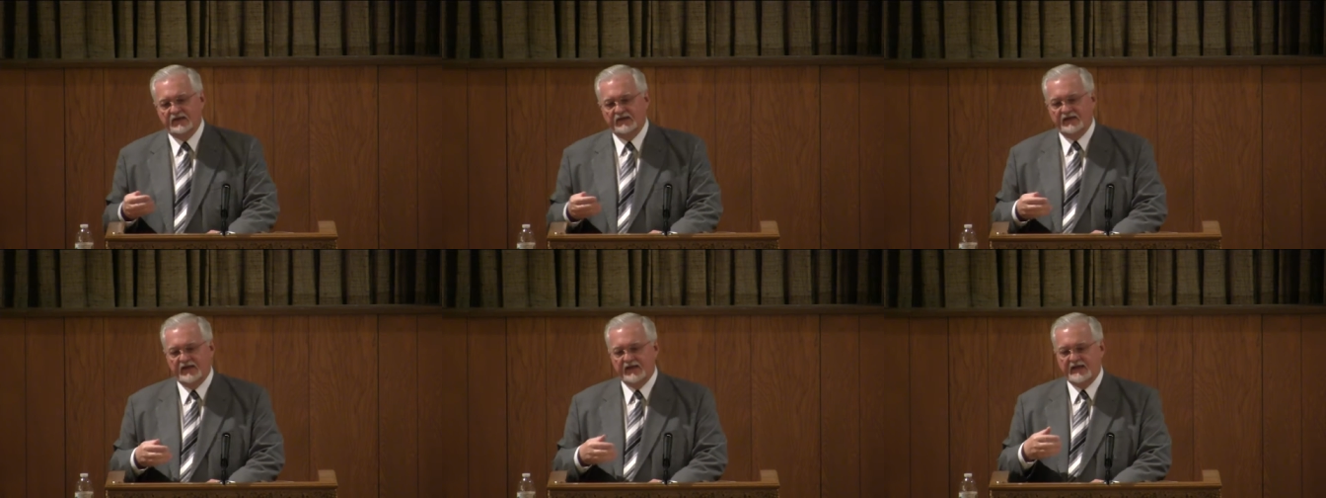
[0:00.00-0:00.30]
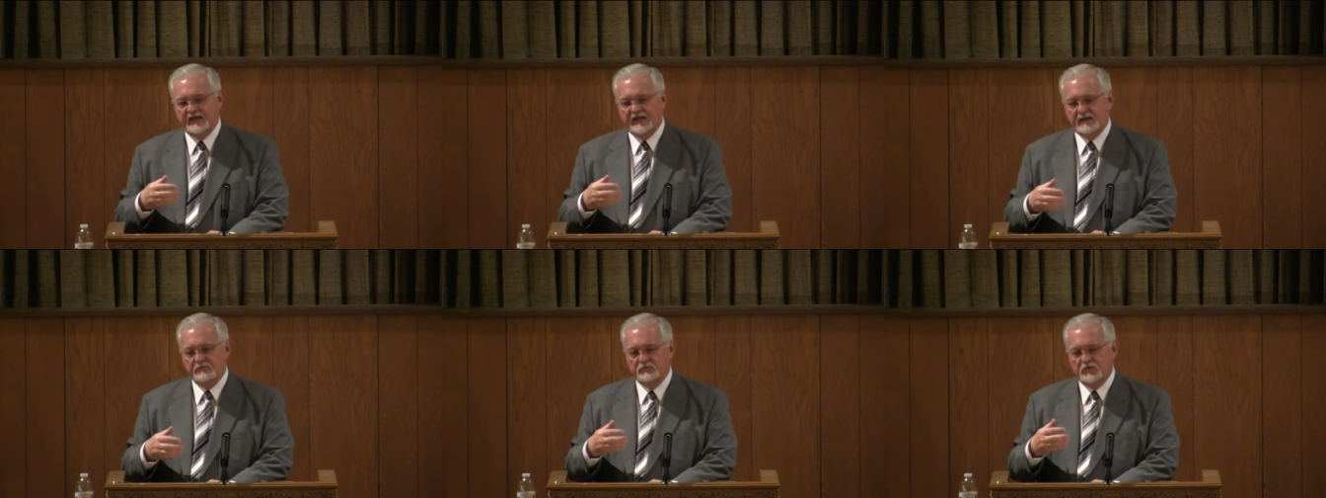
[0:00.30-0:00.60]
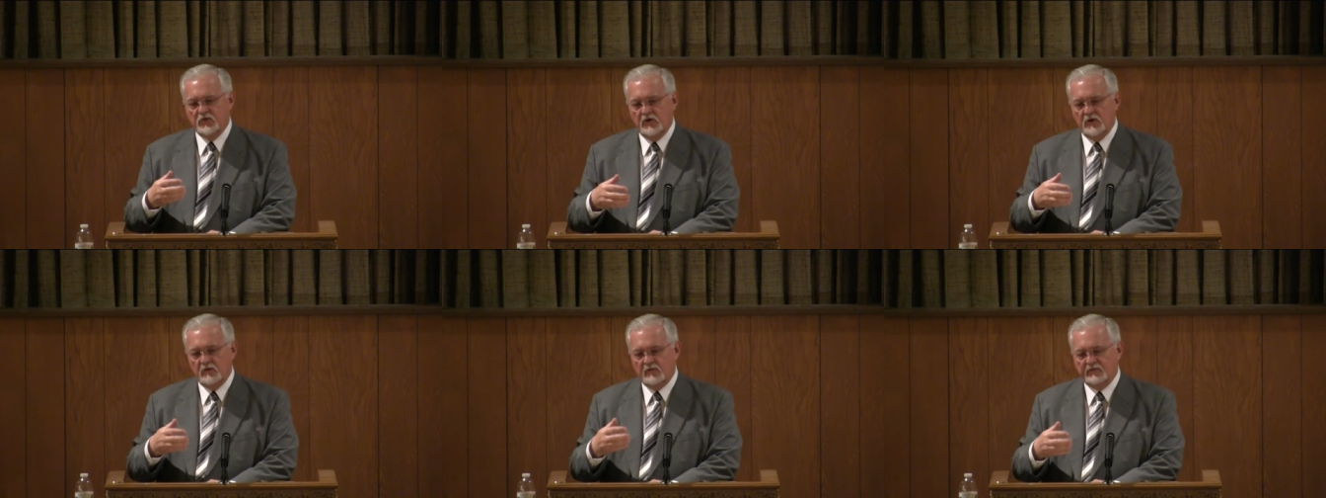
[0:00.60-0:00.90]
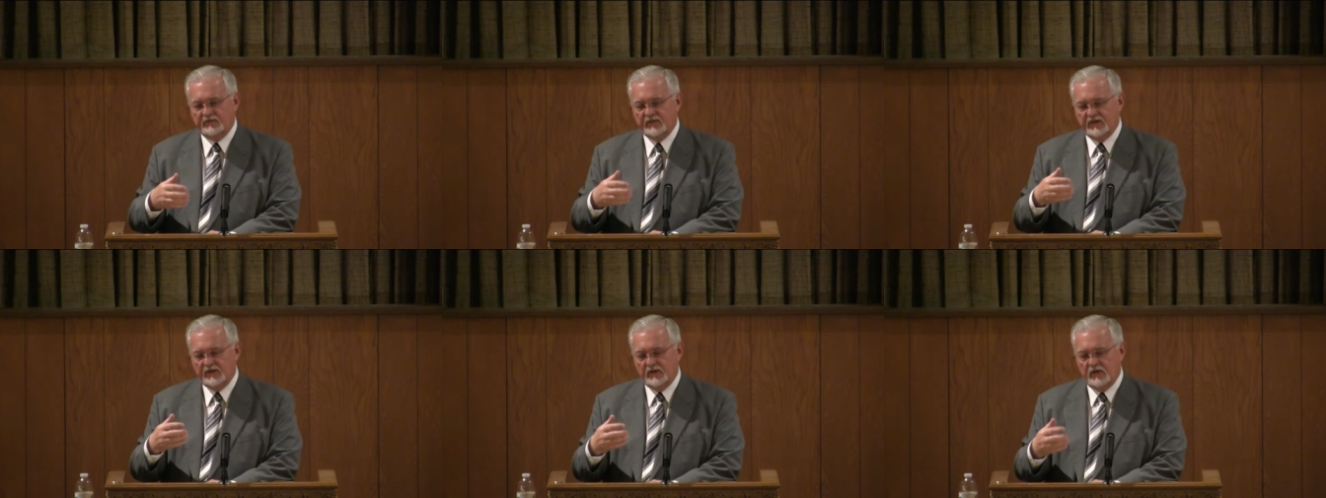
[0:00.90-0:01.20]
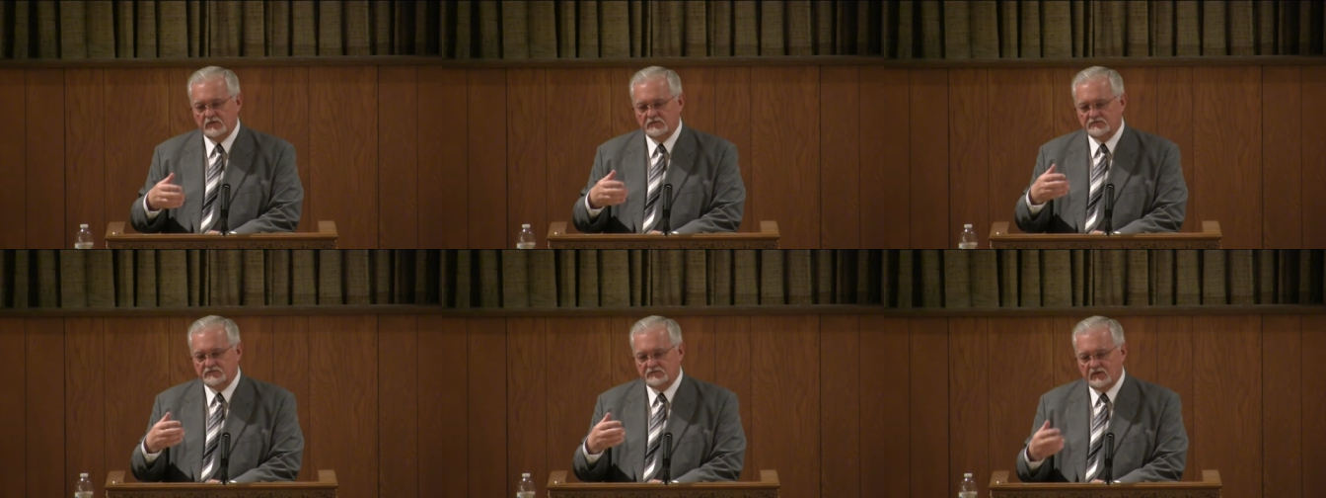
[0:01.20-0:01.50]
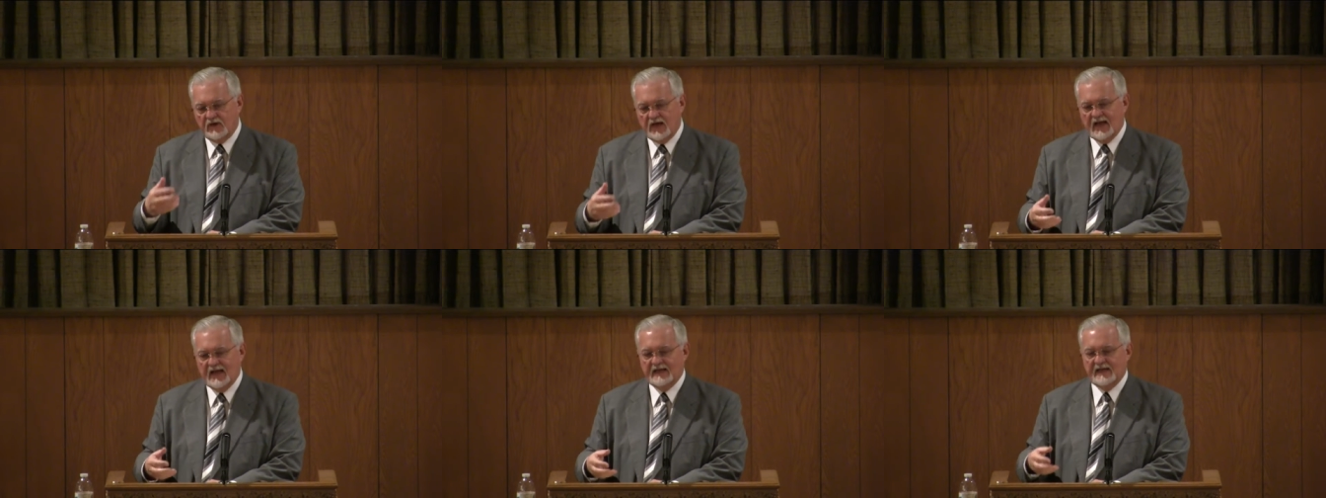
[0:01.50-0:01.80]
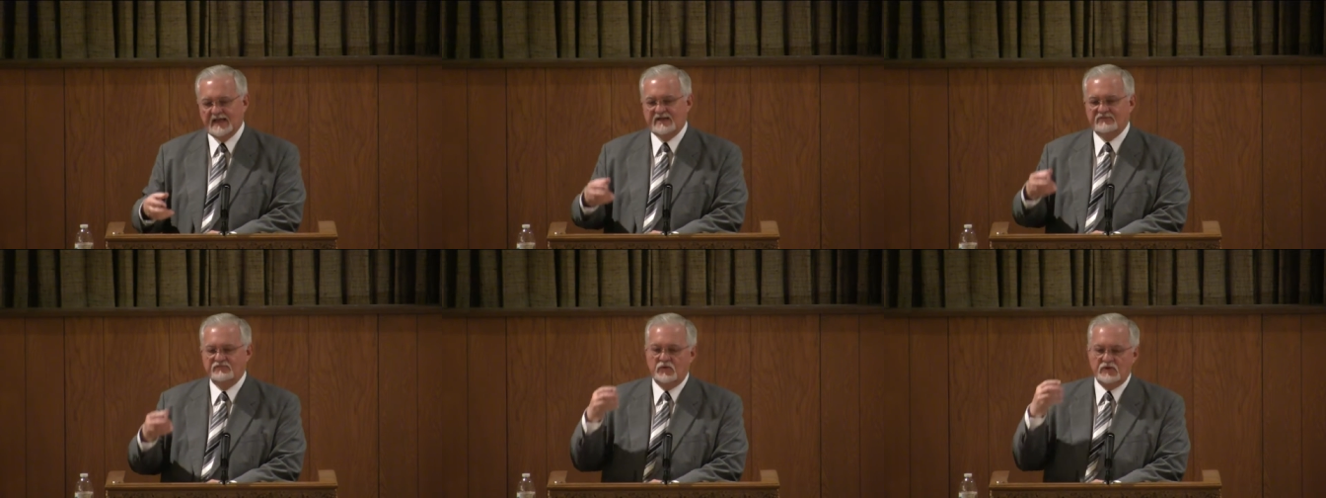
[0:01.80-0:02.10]
they keep doing what they know is right
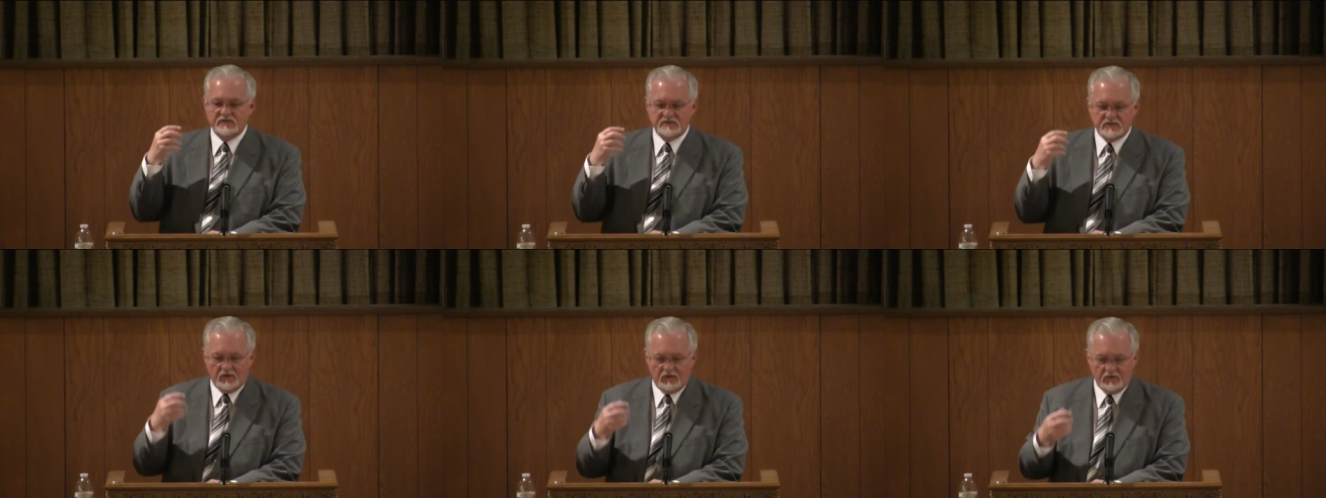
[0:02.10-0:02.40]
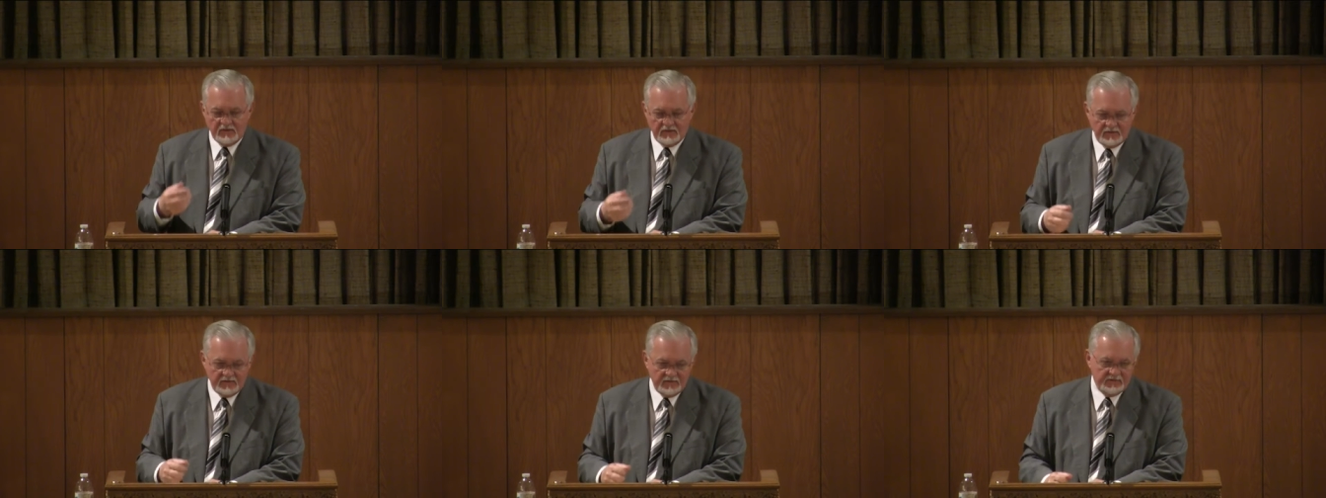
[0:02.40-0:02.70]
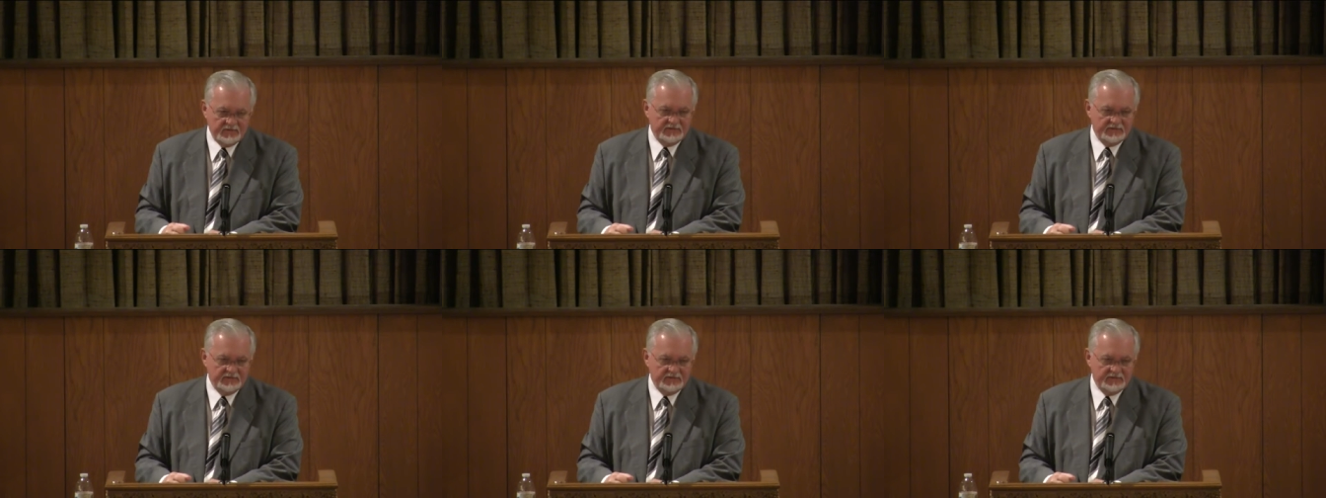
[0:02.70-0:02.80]
even when it's hard to do